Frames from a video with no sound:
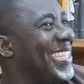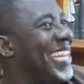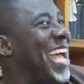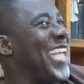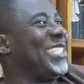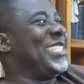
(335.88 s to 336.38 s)

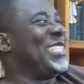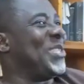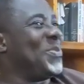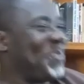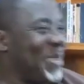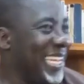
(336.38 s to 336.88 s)
last
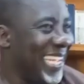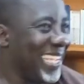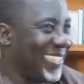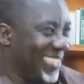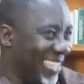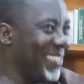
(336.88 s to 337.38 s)
display.
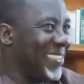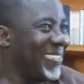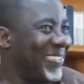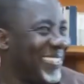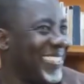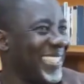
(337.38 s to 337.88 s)
You get my
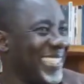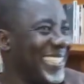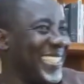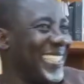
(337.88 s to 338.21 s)
point?